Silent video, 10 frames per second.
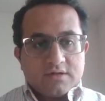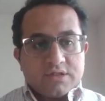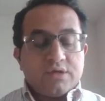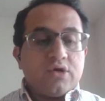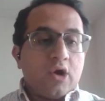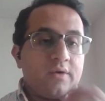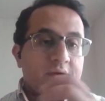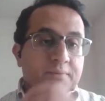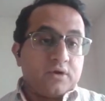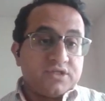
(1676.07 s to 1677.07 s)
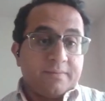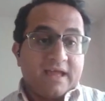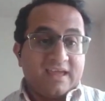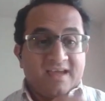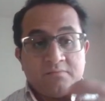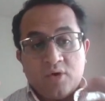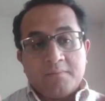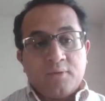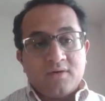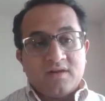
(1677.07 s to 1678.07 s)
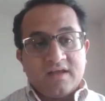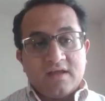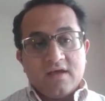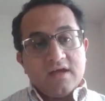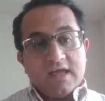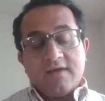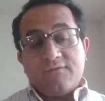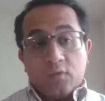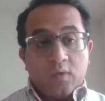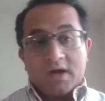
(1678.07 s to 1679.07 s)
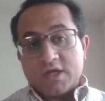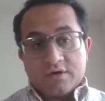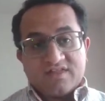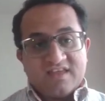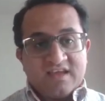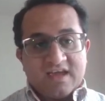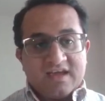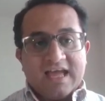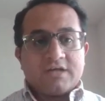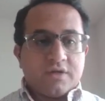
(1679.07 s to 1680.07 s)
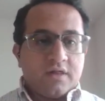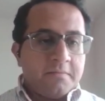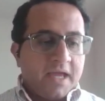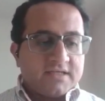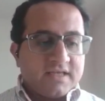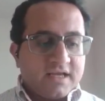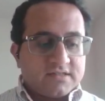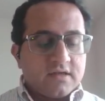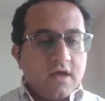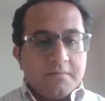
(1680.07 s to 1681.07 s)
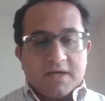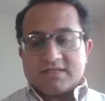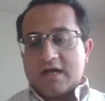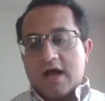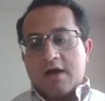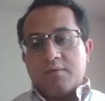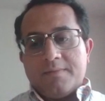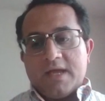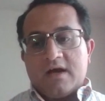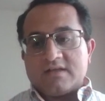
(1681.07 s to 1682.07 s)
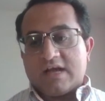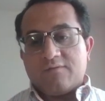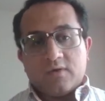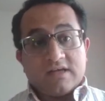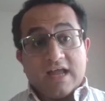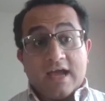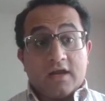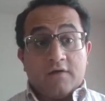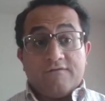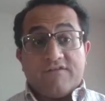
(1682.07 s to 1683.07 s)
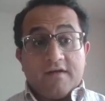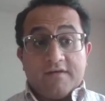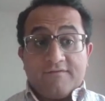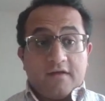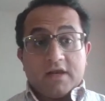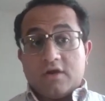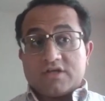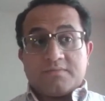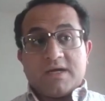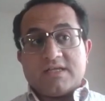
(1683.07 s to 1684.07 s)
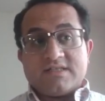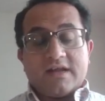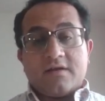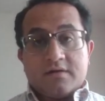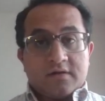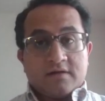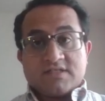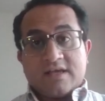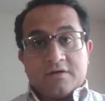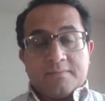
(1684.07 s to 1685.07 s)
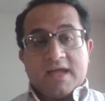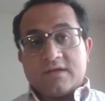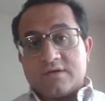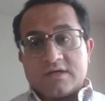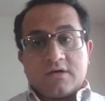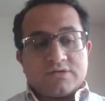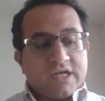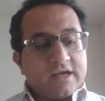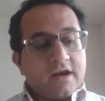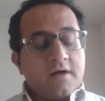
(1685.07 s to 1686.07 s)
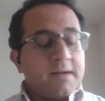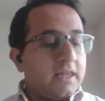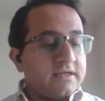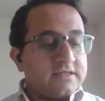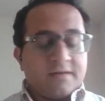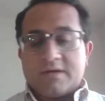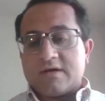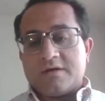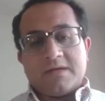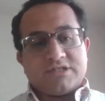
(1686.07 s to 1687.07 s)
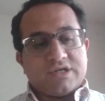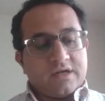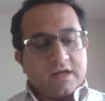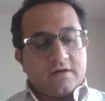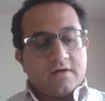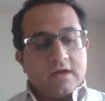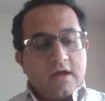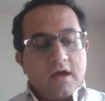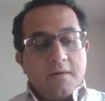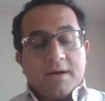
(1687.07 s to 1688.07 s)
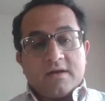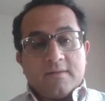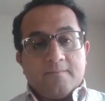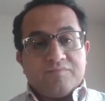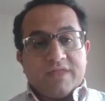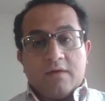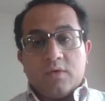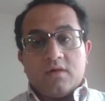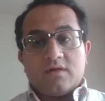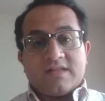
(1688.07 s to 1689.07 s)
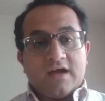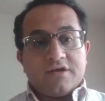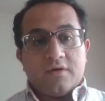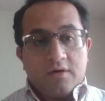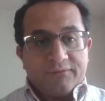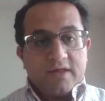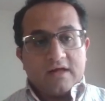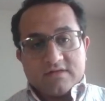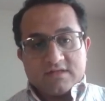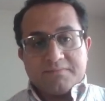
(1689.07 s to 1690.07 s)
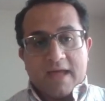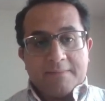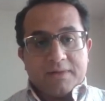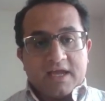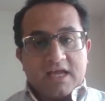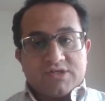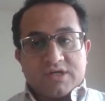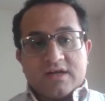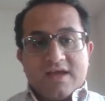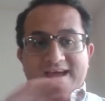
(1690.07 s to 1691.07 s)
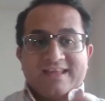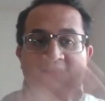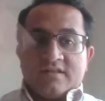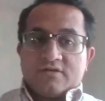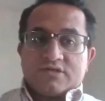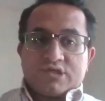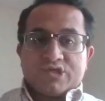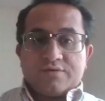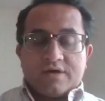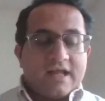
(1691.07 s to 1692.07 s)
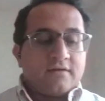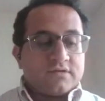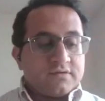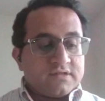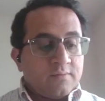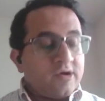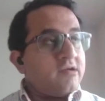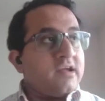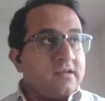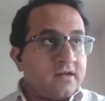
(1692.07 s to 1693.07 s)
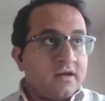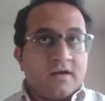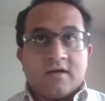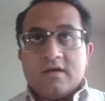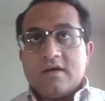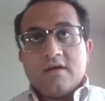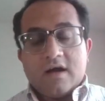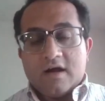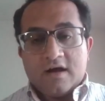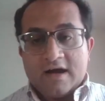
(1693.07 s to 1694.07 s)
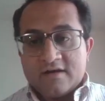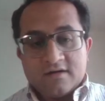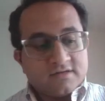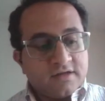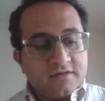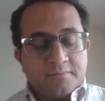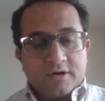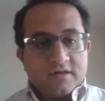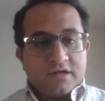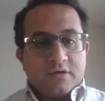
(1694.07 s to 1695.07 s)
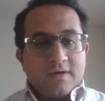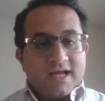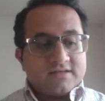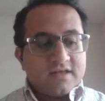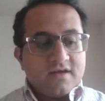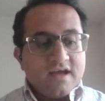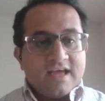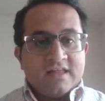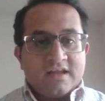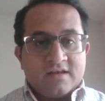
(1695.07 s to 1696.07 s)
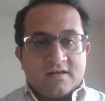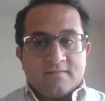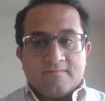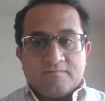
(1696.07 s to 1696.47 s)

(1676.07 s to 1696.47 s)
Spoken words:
to go and approach a bank. And more importantly, if what you're thinking actually makes sense. Because I be honest, I've worked at a very, very large money center bank. You could go check it out on my LinkedIn. I'm not going to mention it here. But they will tell you, oh, fill out this application, and then they'll just shoot it out to somewhere in, I don't know, southern part of the U.S., and then